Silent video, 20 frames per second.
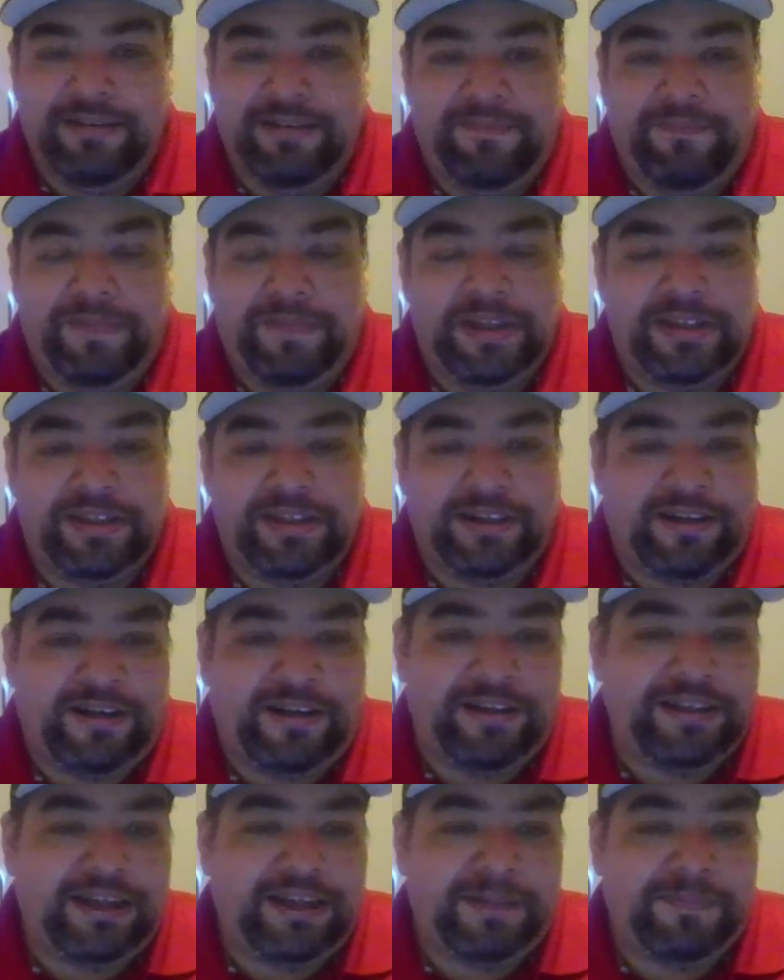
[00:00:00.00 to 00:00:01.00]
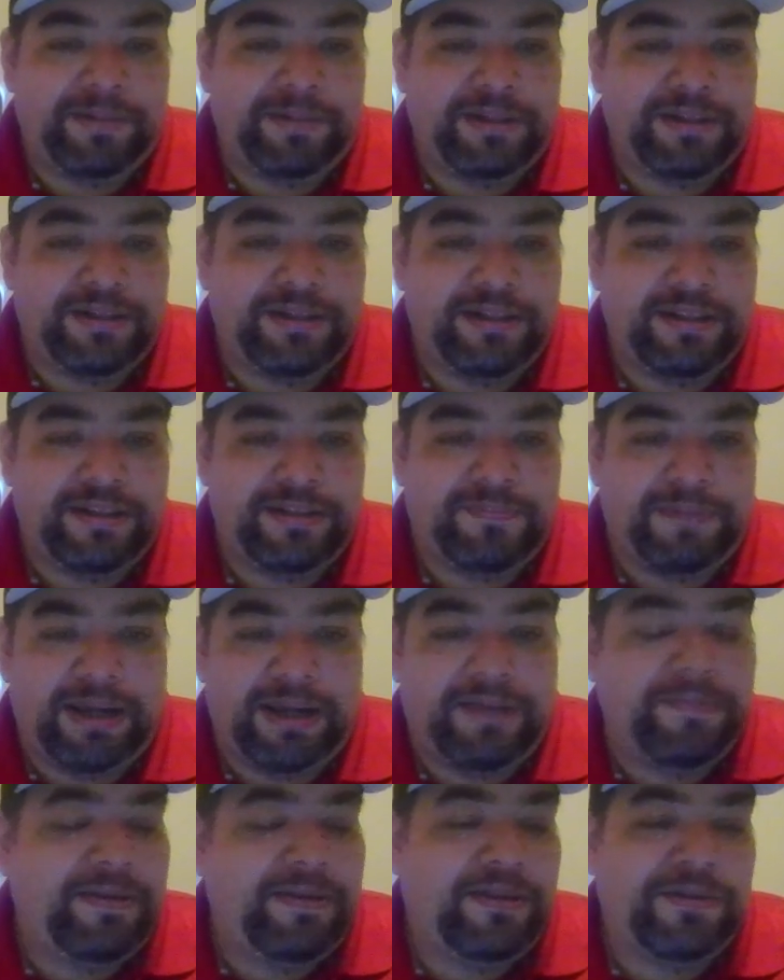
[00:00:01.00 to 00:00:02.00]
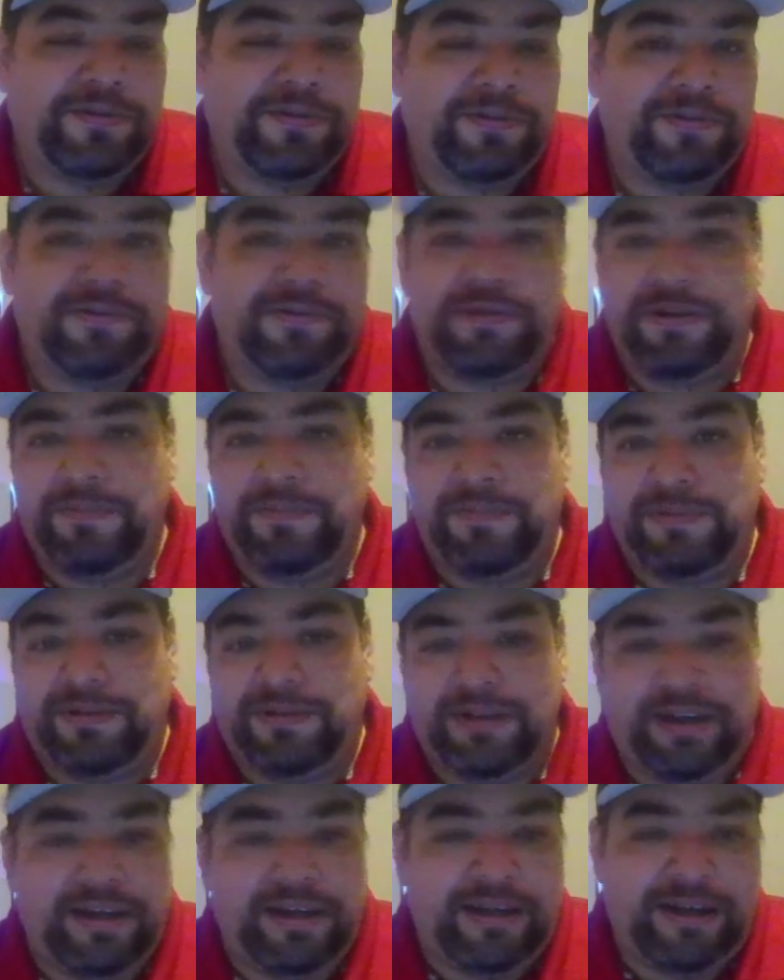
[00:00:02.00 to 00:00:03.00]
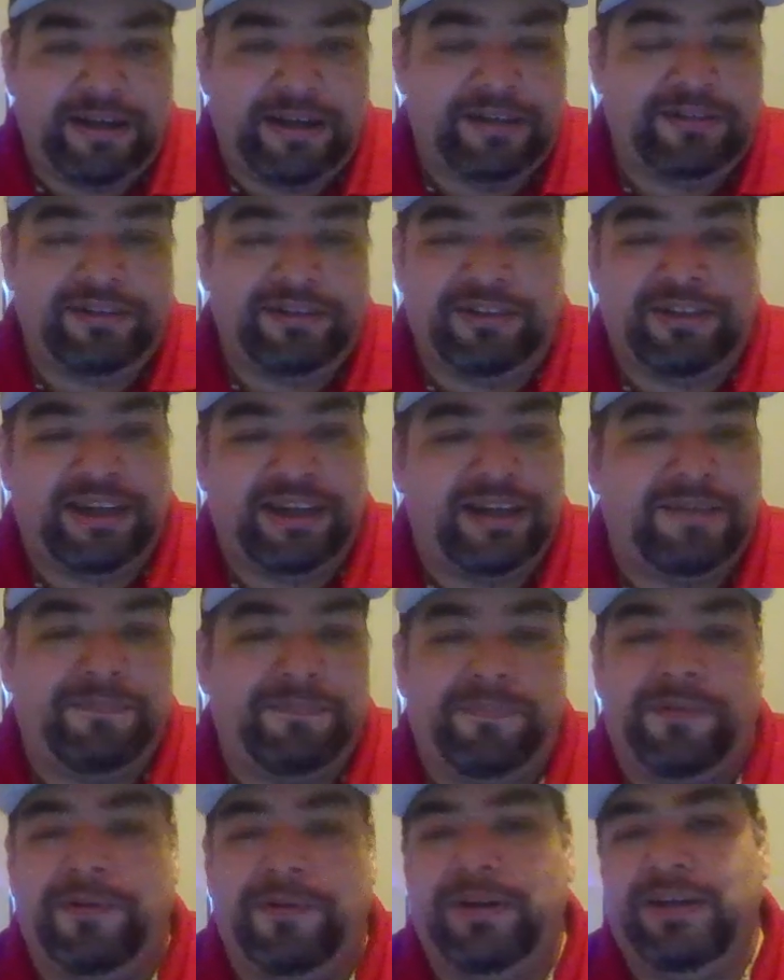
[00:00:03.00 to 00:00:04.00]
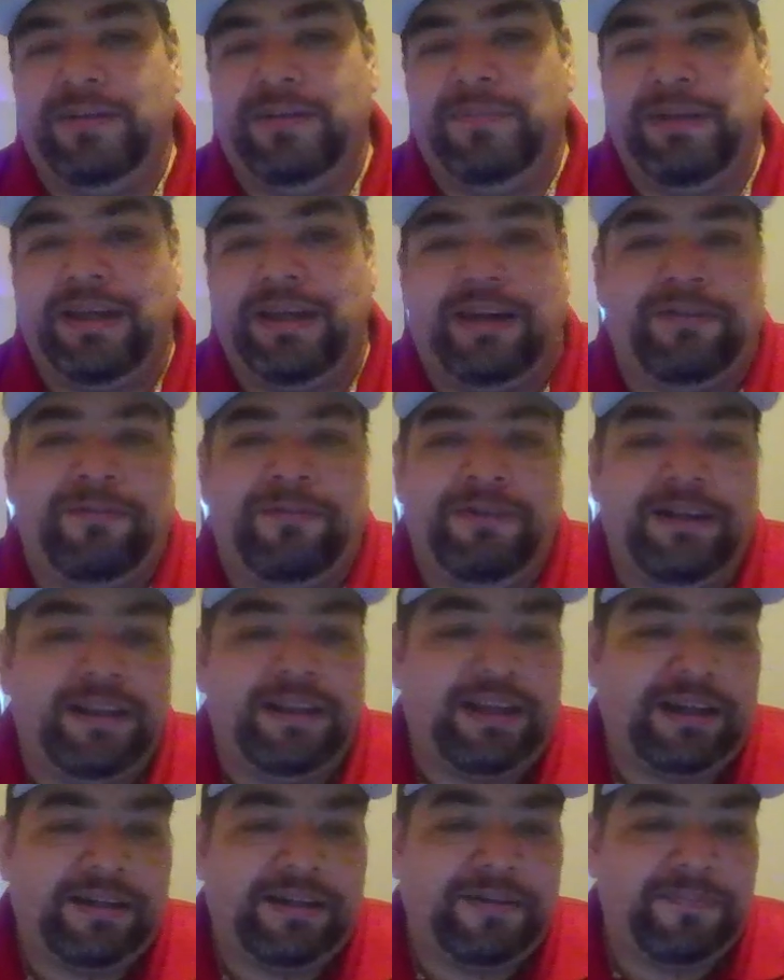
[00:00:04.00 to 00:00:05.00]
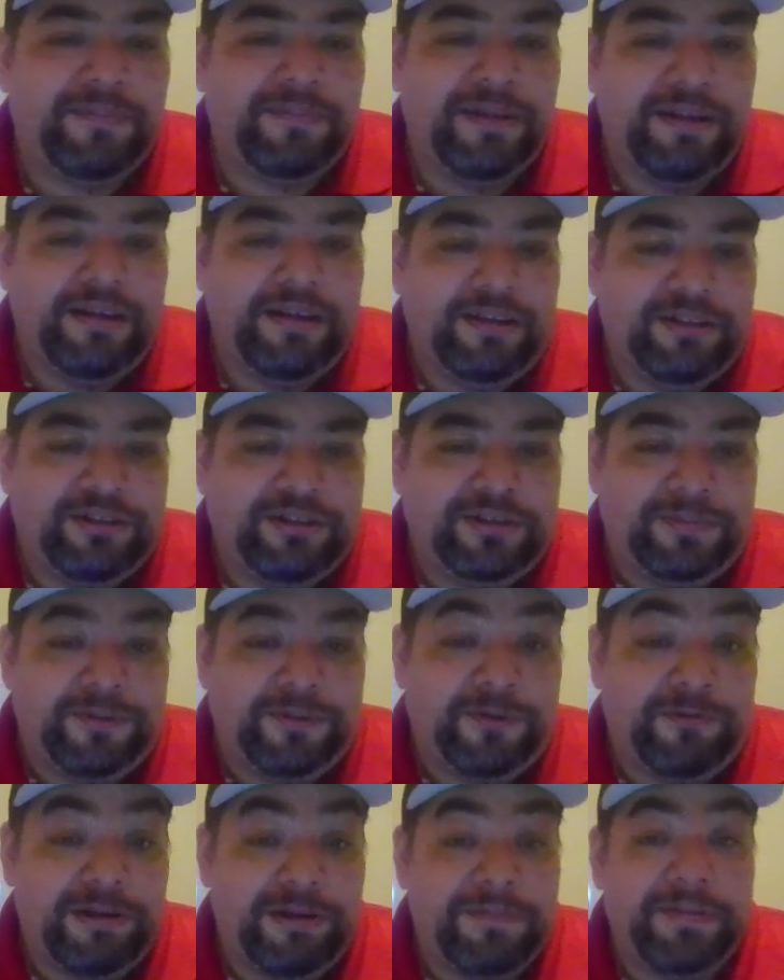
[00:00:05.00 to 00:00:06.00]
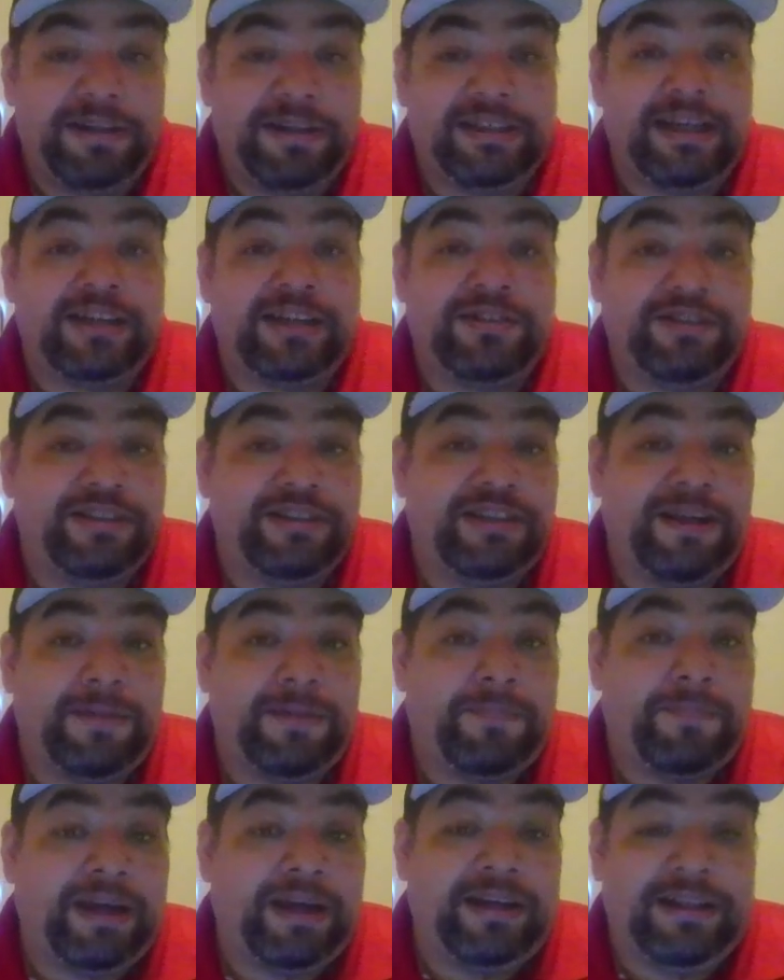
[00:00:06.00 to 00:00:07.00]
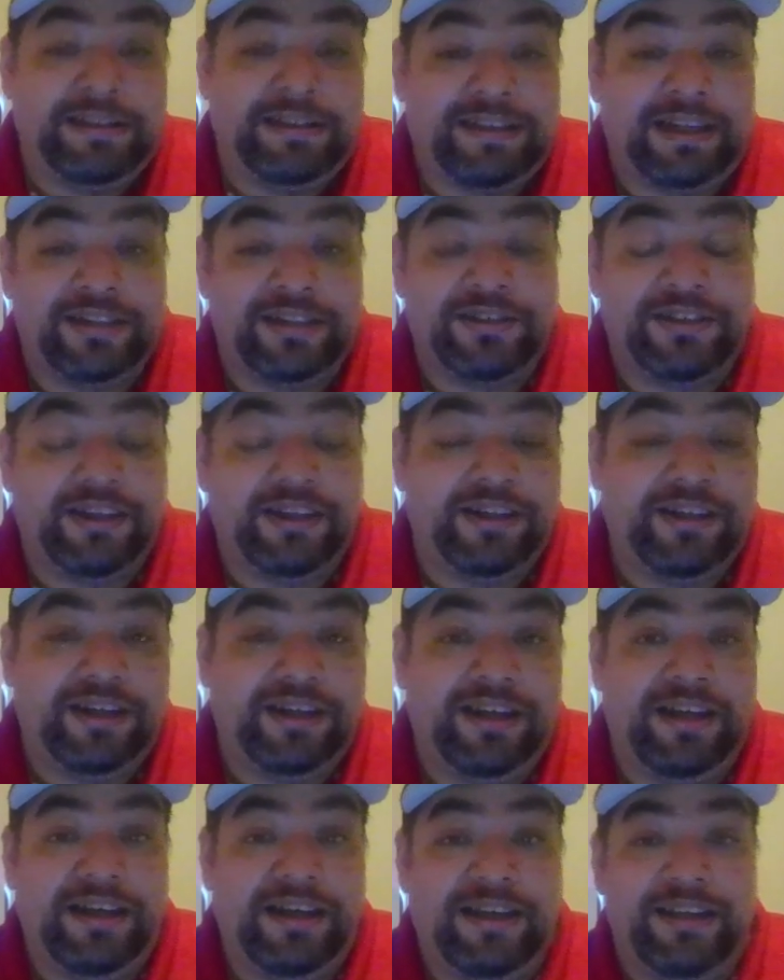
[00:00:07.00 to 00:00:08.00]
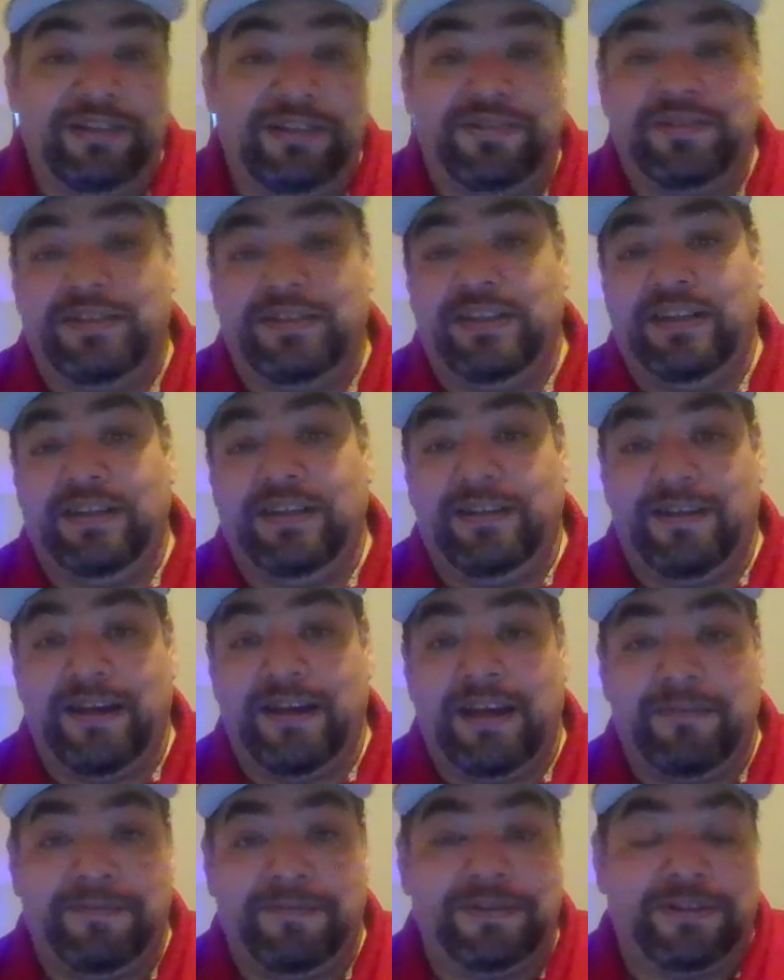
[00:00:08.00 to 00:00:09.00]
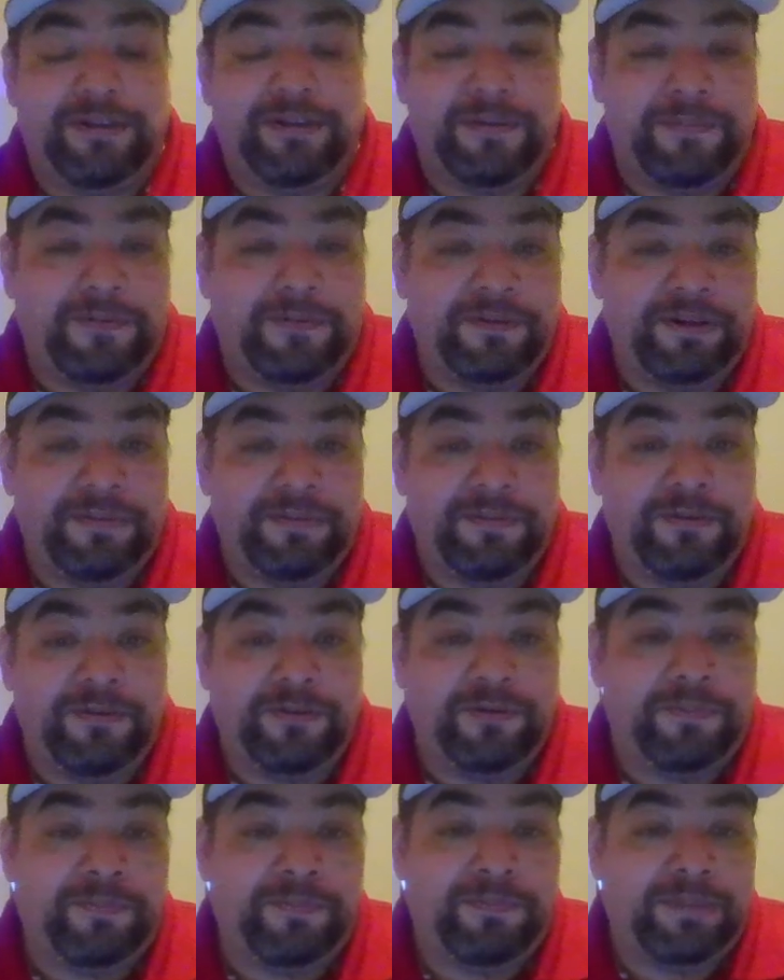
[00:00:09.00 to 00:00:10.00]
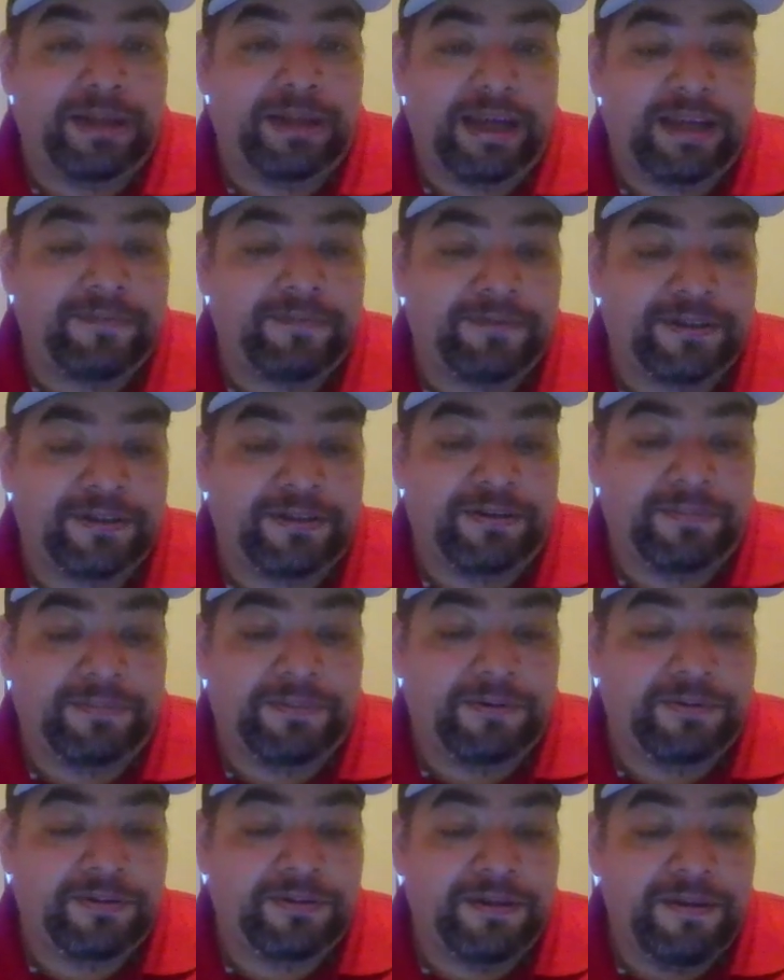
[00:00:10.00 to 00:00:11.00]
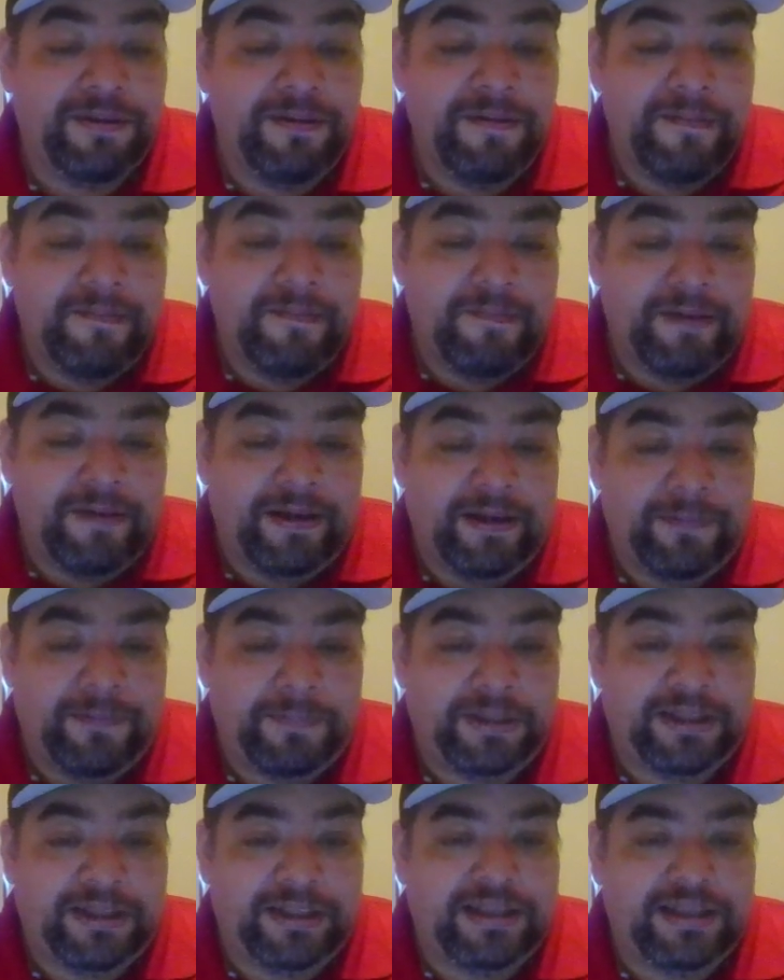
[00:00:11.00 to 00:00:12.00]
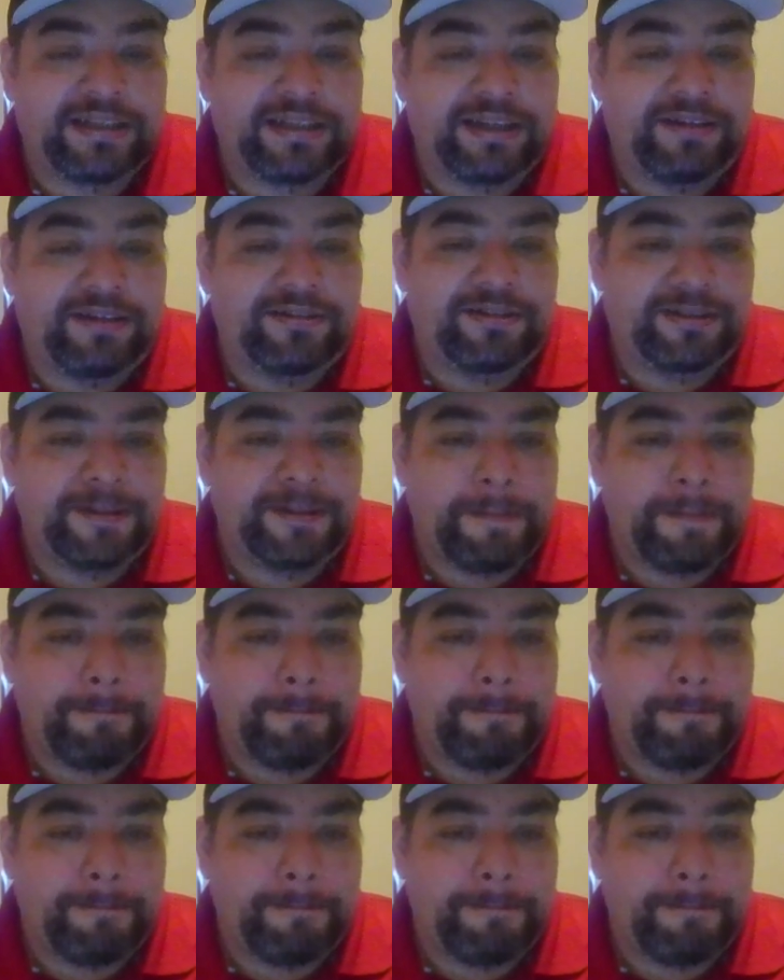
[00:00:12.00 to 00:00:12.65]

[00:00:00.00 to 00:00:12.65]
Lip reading: it's the contact missions, maybe the short trips. They're kind of boring to me. I don't really like them. Sumo Remix actually is not bad. It's actually an interesting adversary mode if you do play adversary modes. But the discounts